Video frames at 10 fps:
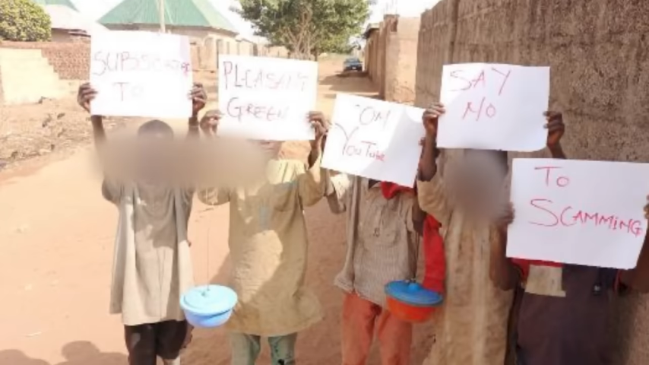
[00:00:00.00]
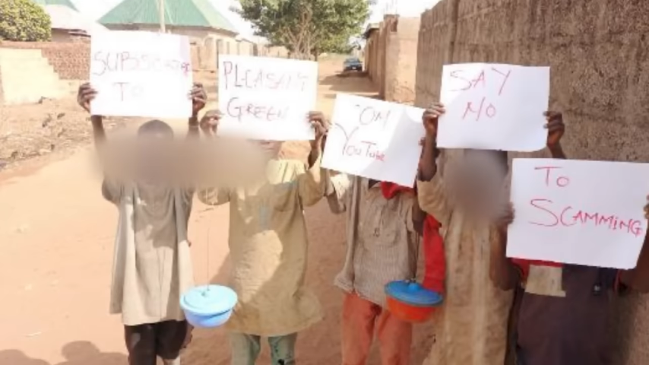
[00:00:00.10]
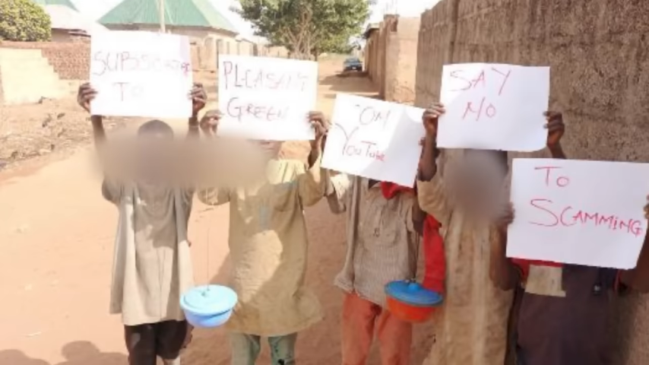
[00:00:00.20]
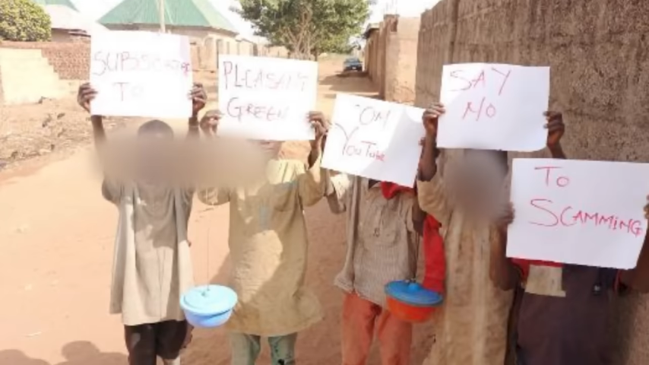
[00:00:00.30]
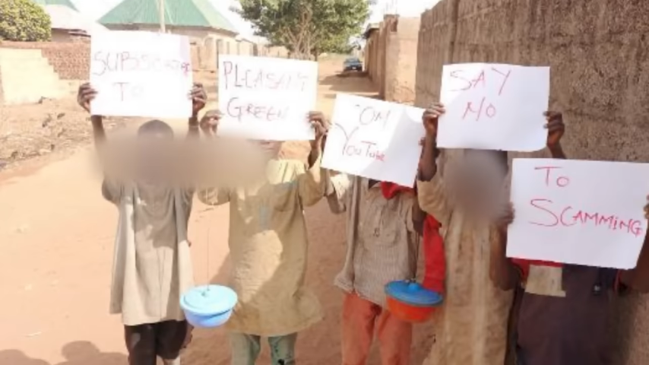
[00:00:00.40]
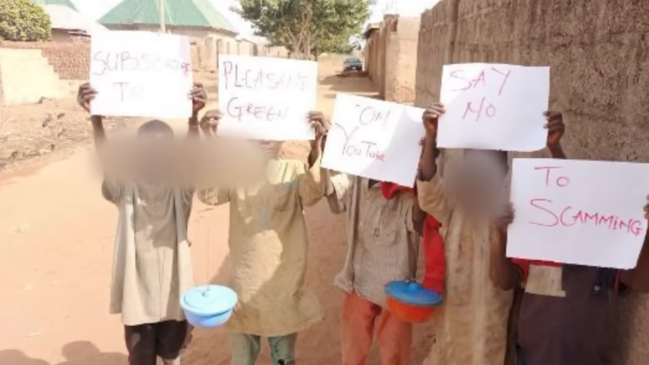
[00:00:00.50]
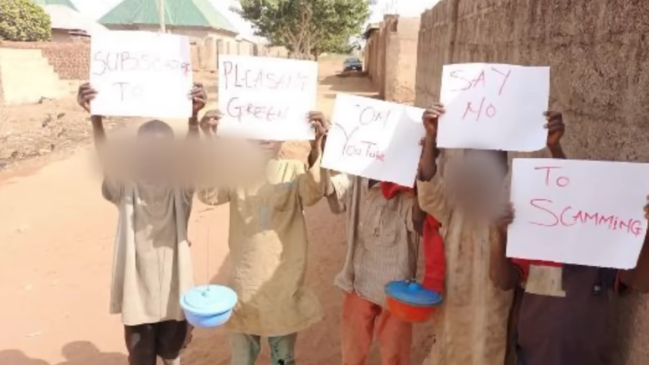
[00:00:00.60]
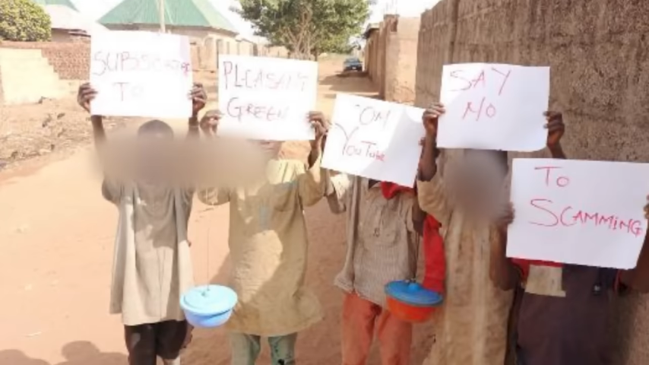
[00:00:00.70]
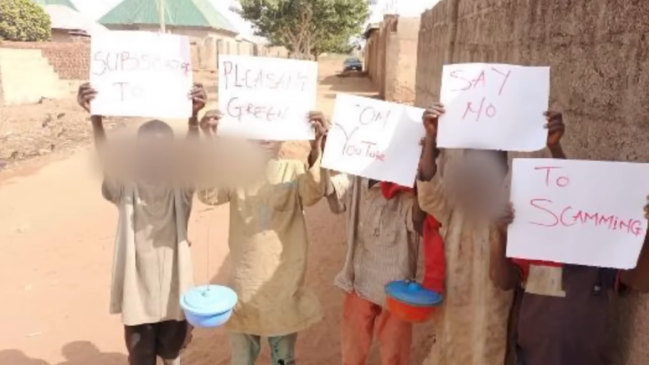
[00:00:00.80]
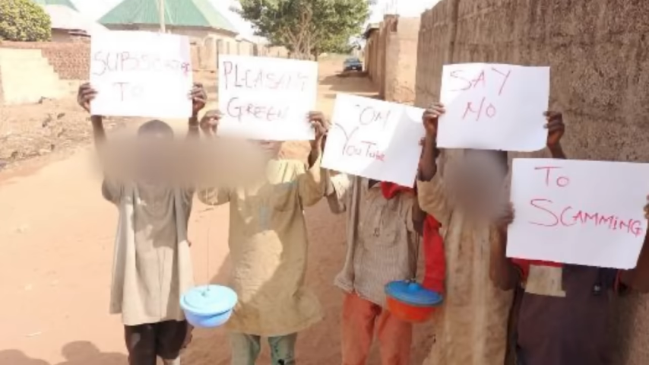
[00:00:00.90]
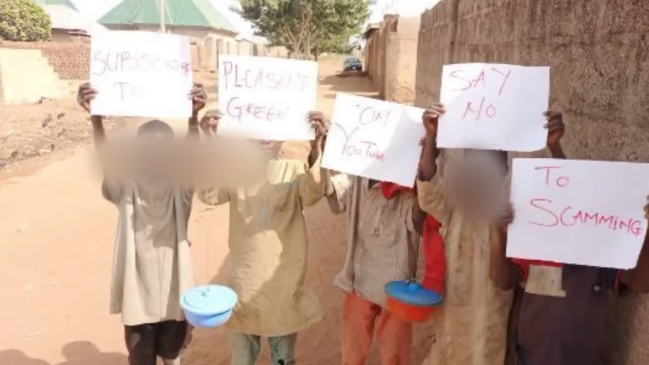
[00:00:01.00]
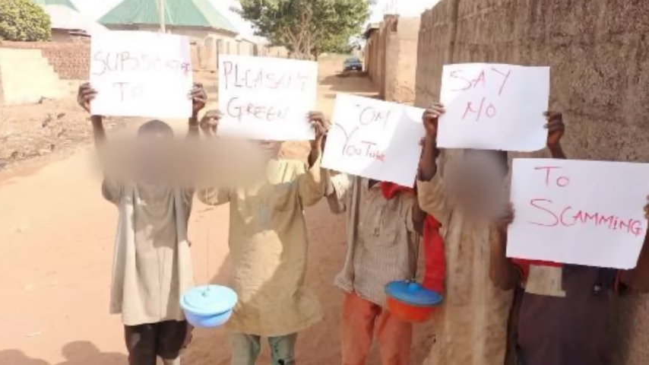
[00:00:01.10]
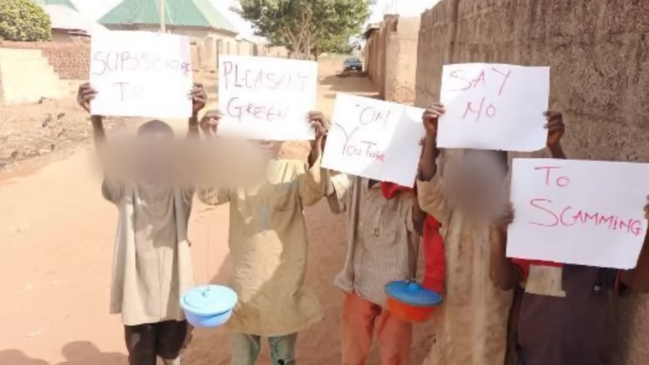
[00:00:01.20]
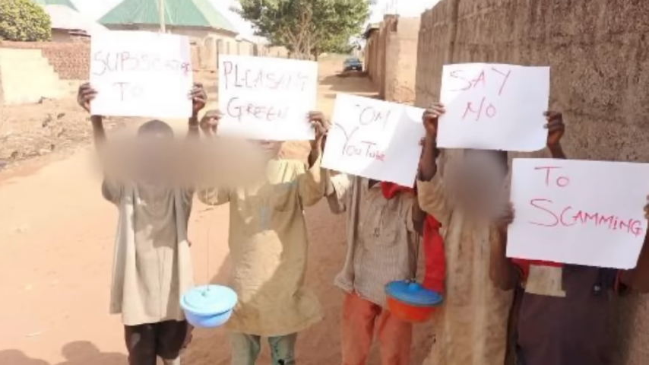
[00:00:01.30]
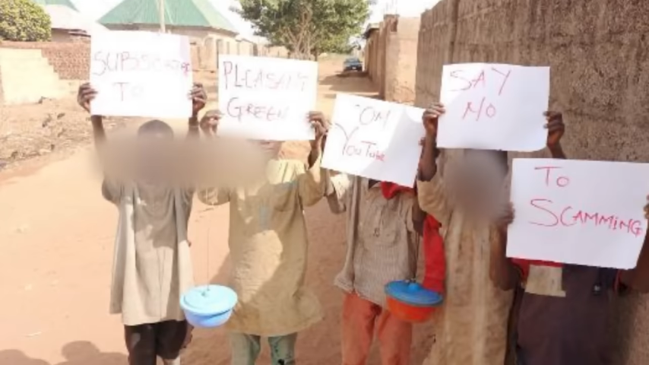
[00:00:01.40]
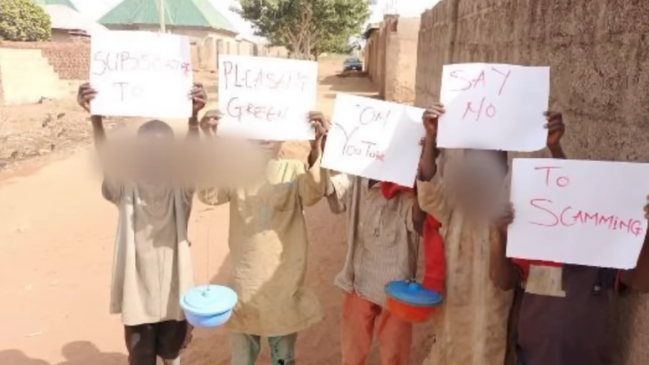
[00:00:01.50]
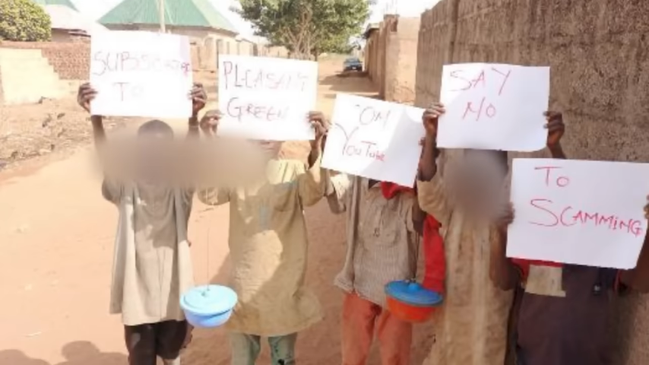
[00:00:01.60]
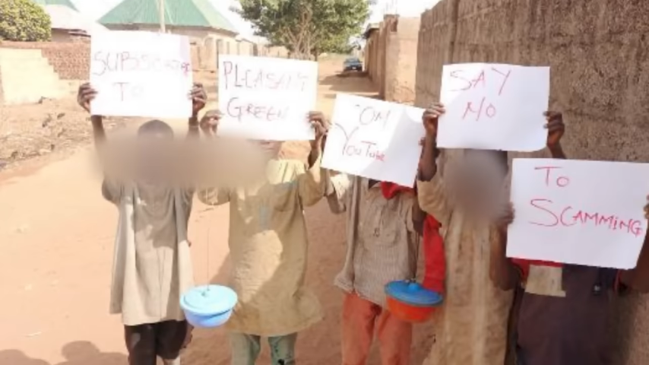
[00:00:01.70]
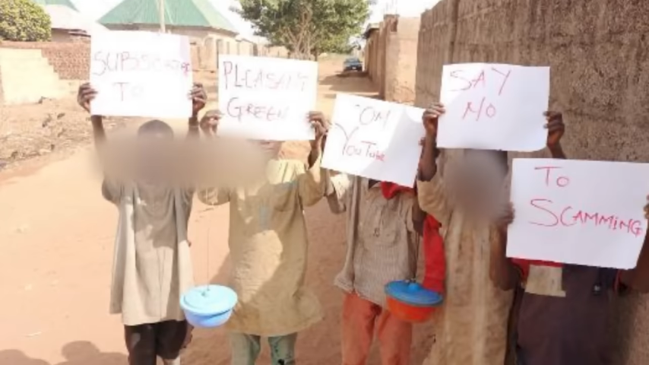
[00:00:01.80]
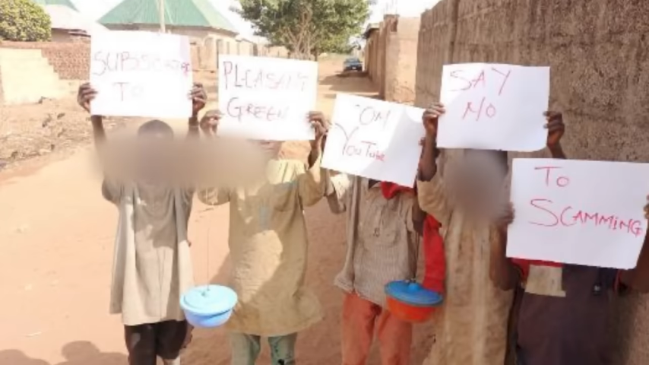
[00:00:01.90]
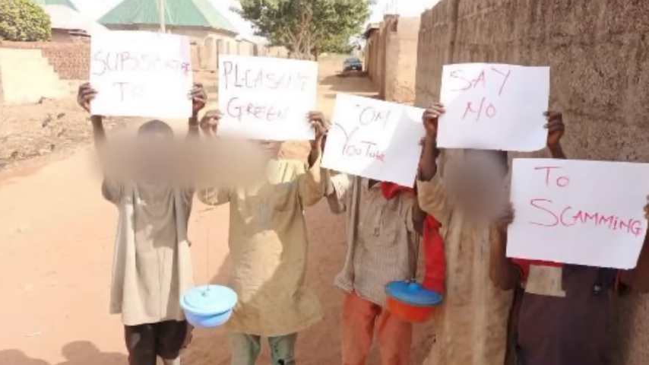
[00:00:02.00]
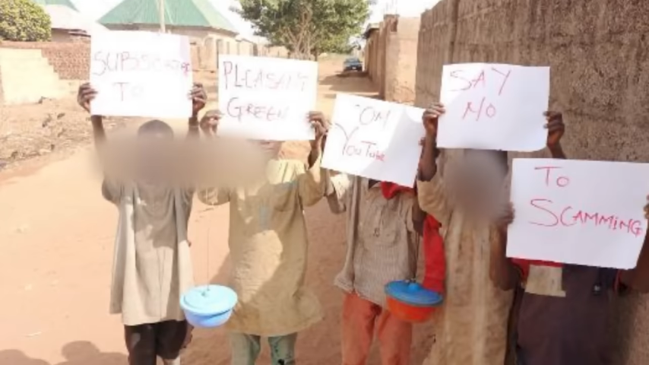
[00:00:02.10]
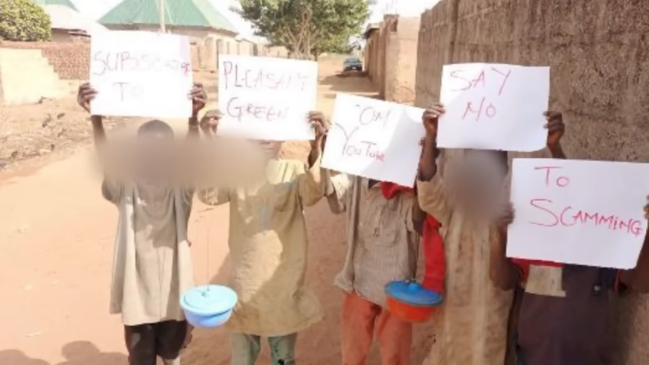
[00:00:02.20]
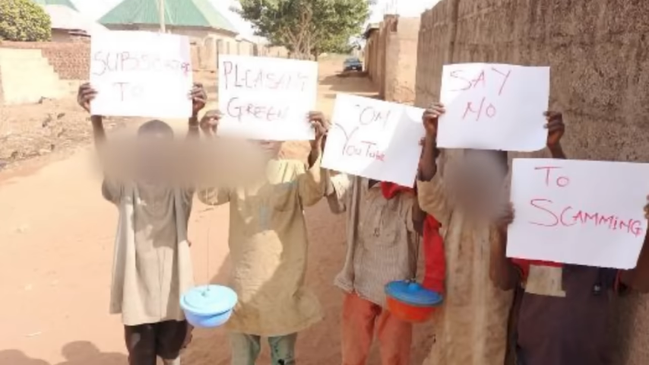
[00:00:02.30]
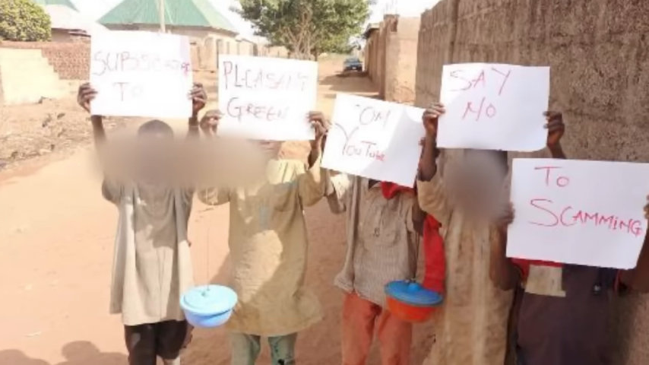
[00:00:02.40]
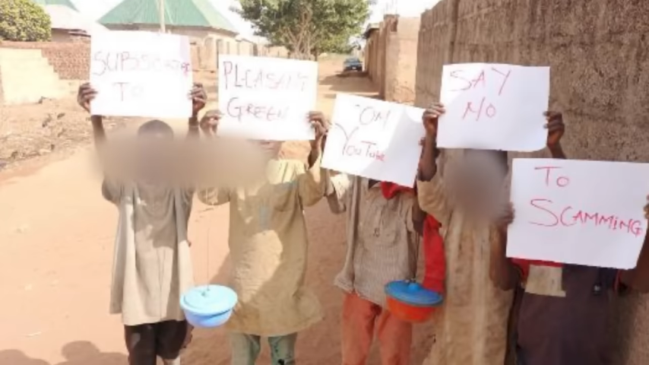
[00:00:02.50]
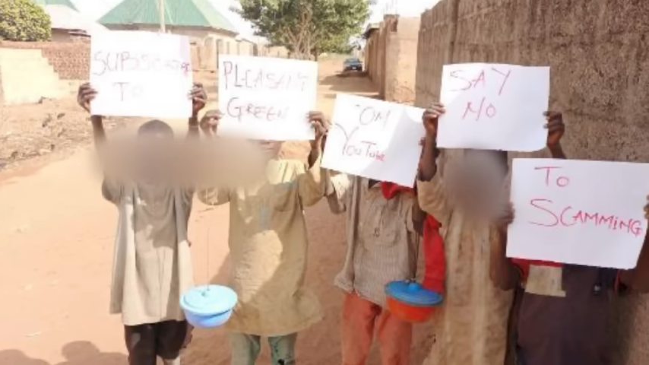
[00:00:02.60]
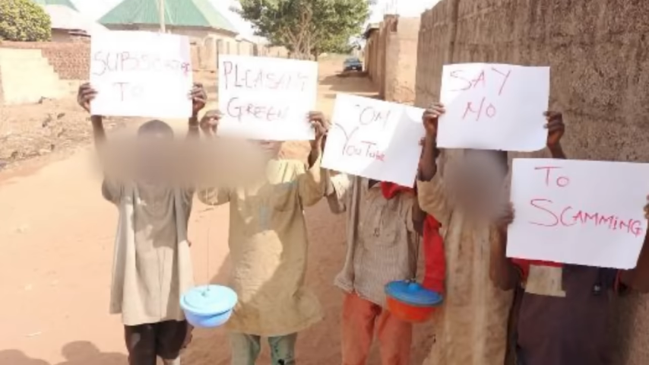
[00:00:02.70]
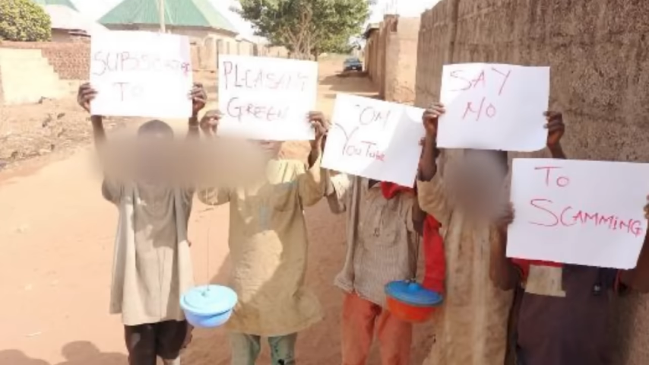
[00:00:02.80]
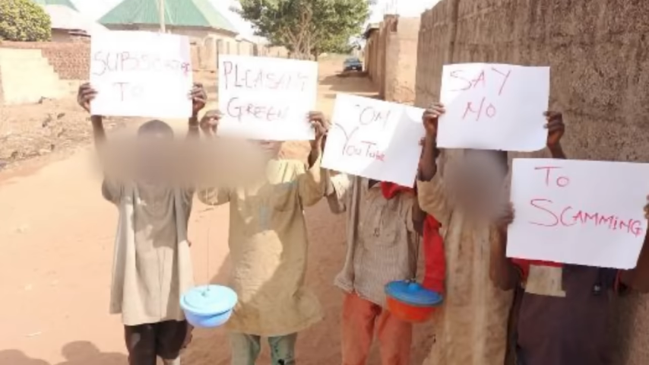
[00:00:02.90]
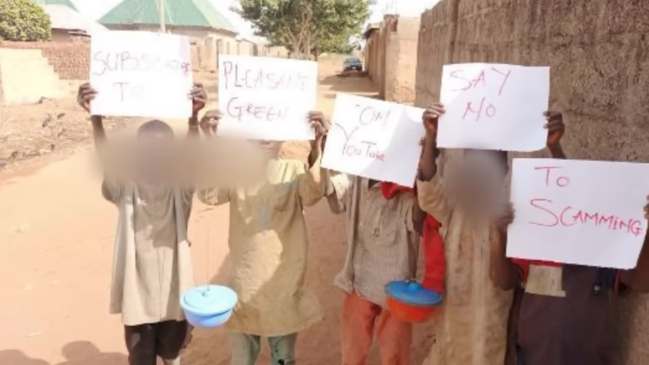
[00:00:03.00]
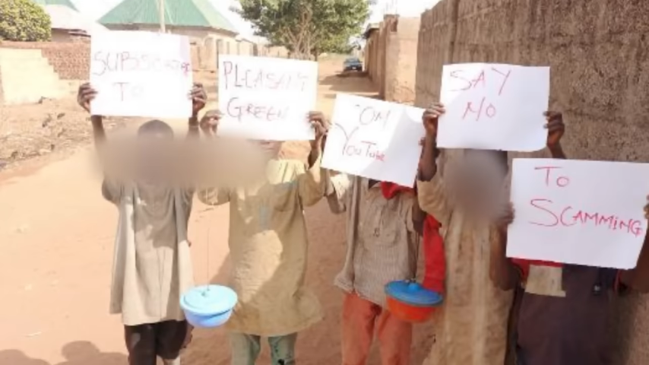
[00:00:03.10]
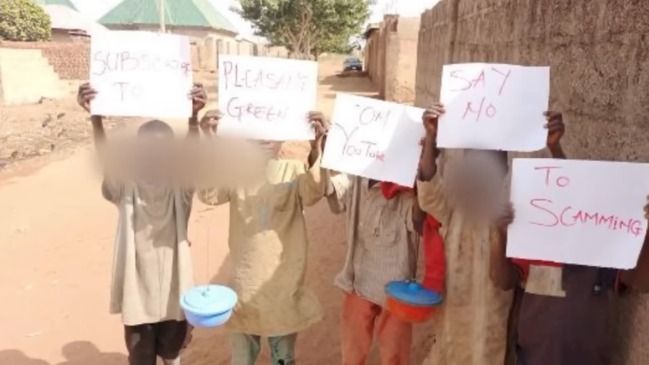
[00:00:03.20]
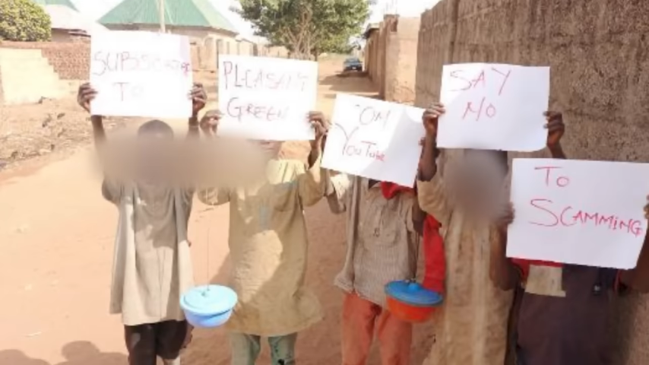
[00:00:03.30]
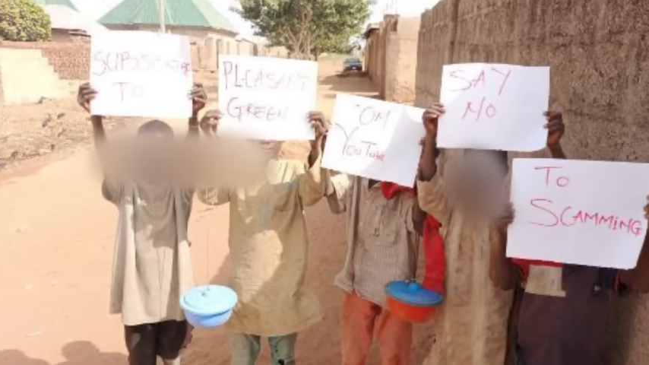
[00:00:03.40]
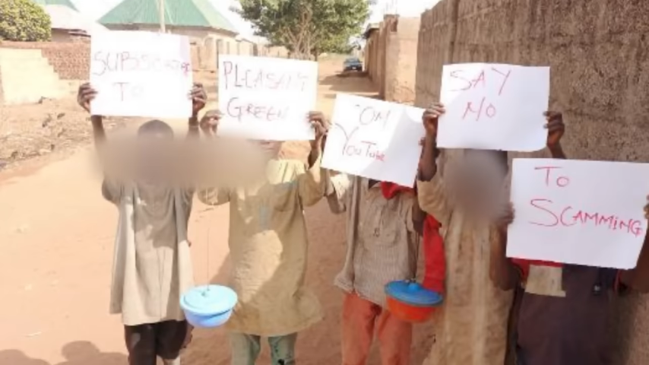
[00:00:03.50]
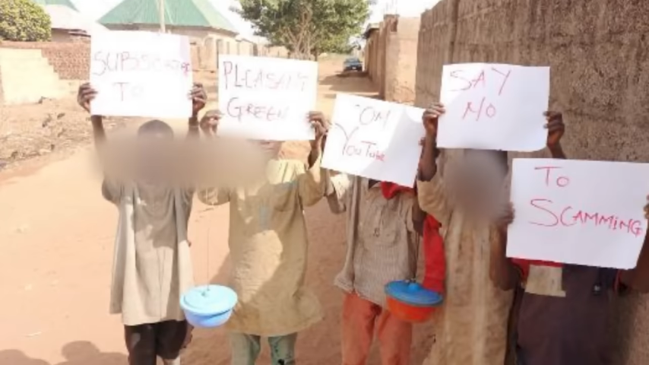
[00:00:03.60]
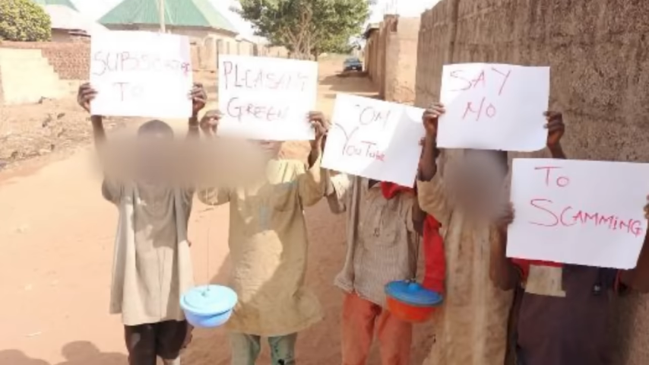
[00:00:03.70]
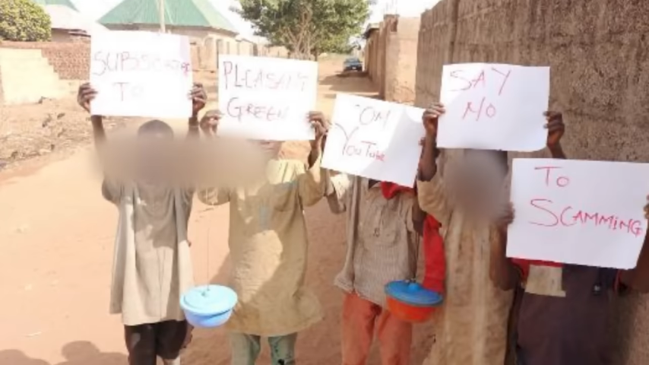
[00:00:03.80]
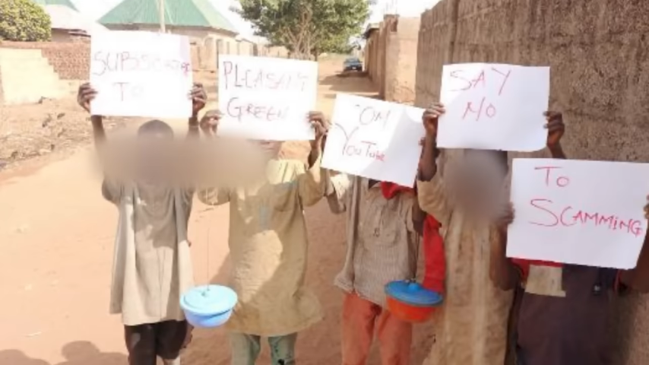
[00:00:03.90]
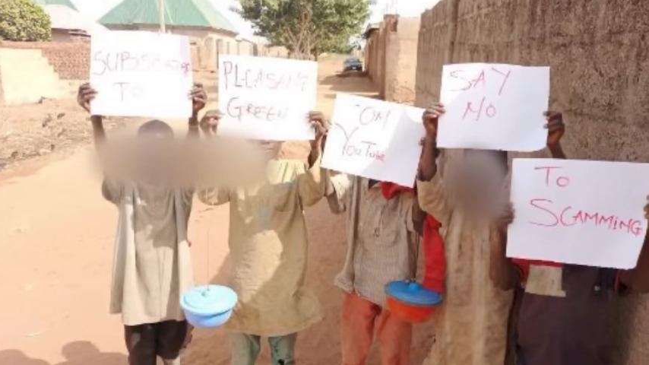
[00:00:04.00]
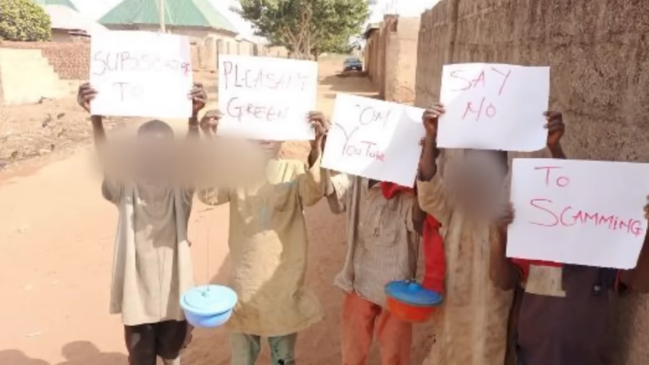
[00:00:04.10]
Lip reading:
[unreadable: no face in view]